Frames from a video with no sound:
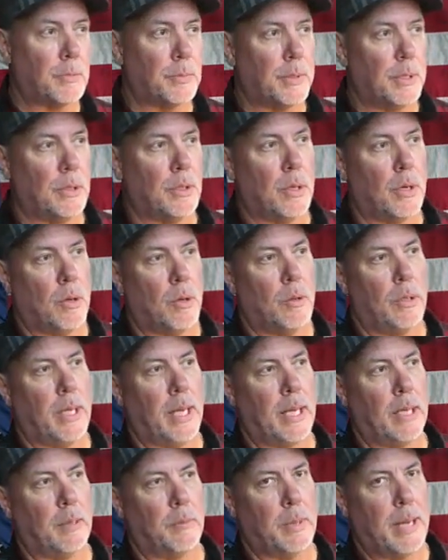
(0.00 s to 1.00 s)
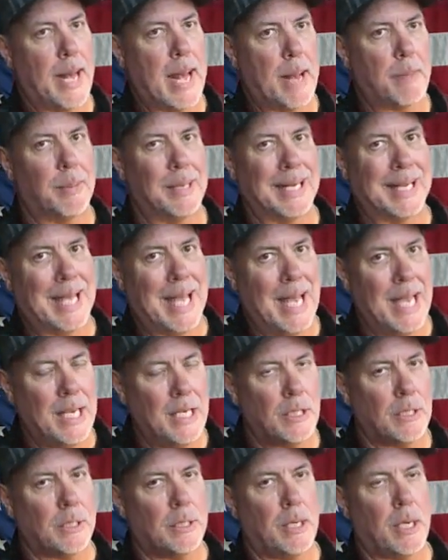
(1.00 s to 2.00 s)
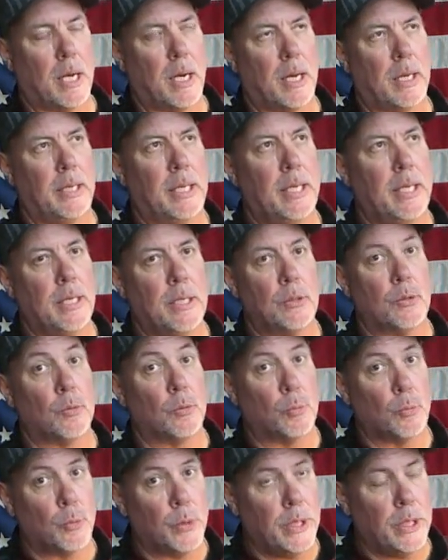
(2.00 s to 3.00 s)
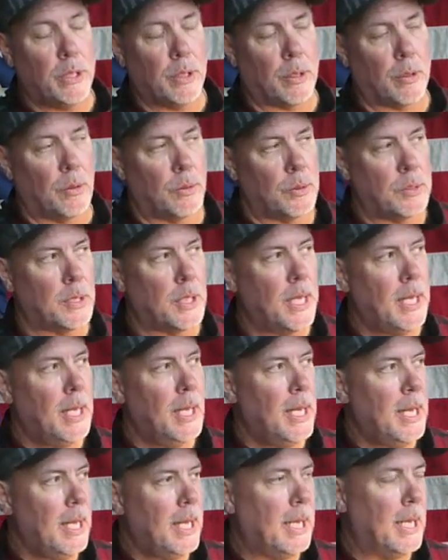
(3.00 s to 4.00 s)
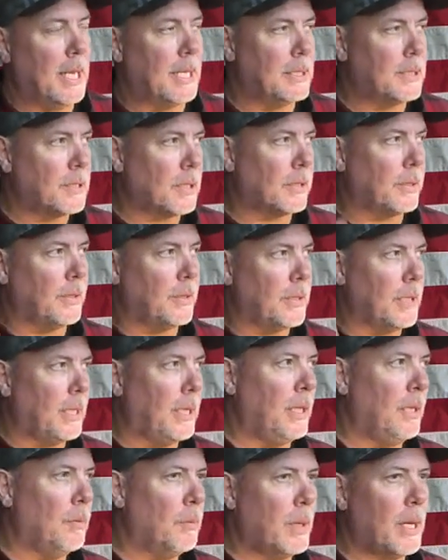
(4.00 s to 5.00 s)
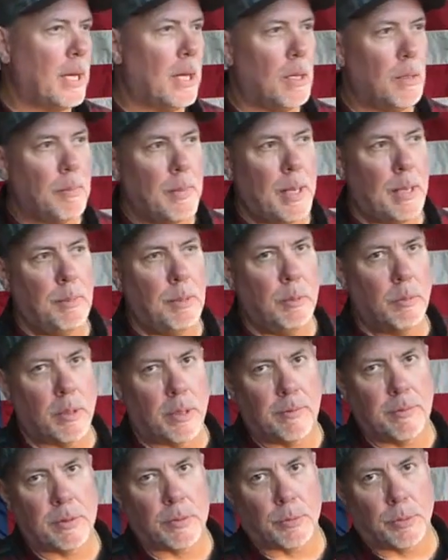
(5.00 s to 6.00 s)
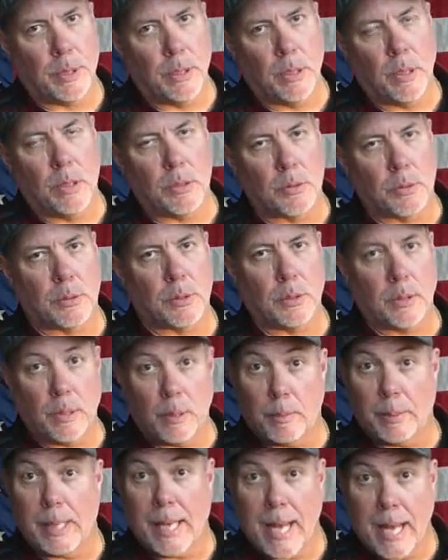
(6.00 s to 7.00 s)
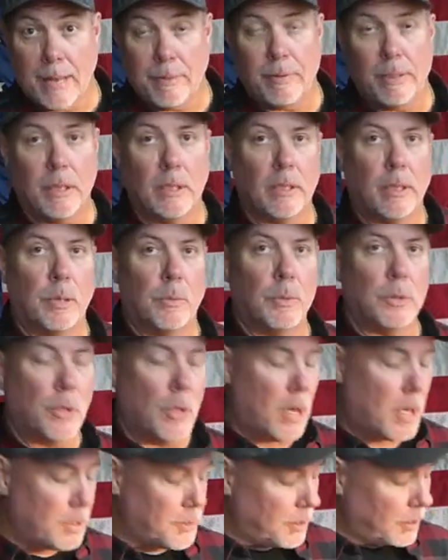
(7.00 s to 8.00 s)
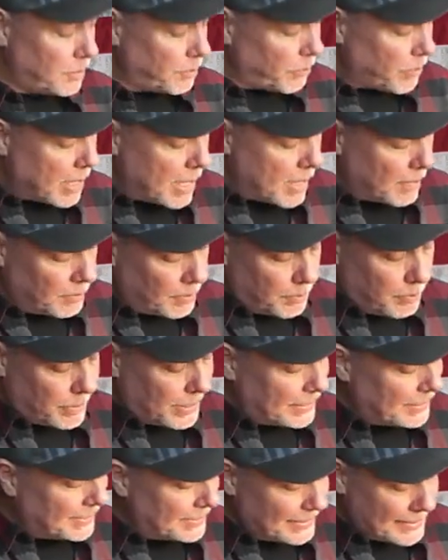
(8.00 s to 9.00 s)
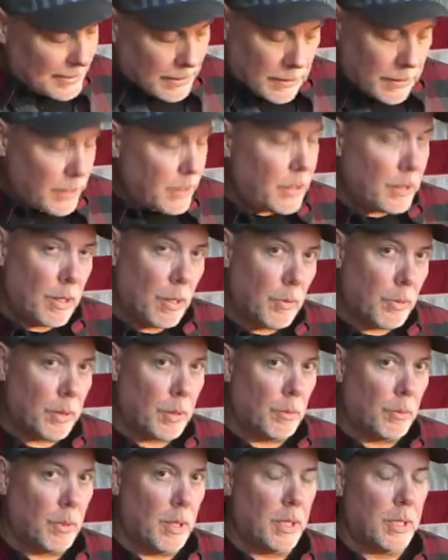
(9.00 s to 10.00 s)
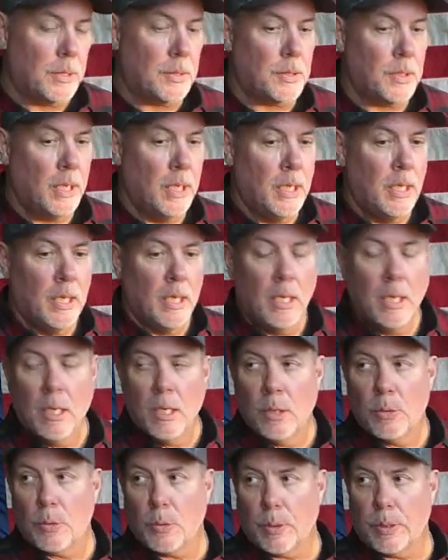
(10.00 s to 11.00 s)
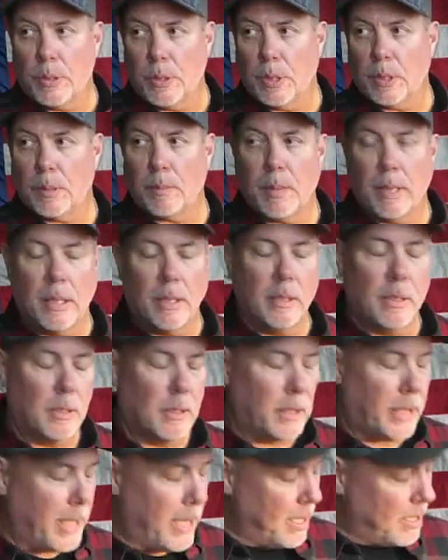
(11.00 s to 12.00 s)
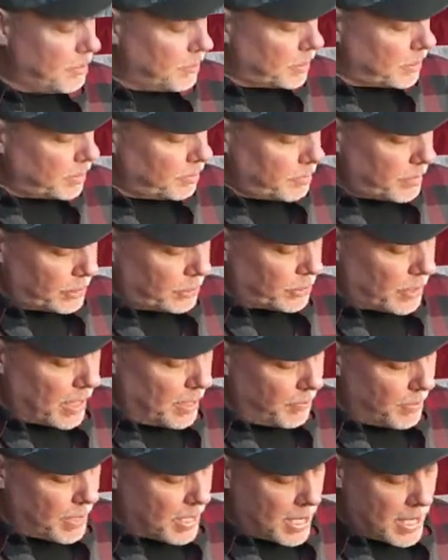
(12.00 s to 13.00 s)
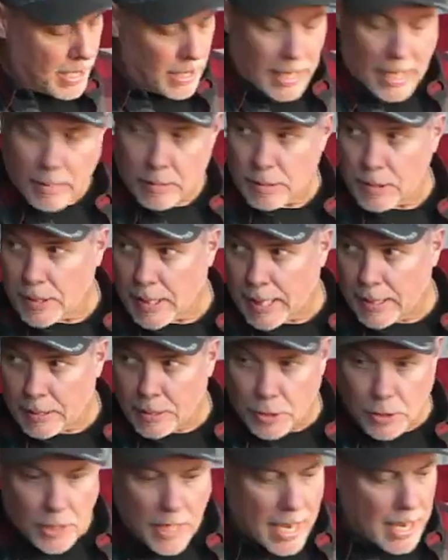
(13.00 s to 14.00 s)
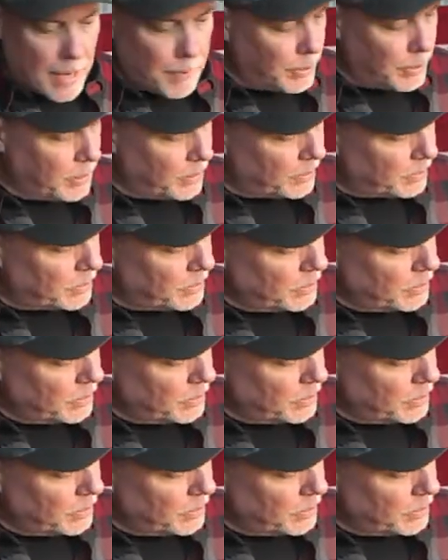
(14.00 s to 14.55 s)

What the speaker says: load, and it would happen occasionally on his reloads. And I started thinking, well, maybe one of his reloads was a little bit heavier and it was causing the problem, but I still didn't know what it was. So I took my other camera, my tripod, outside the shop here,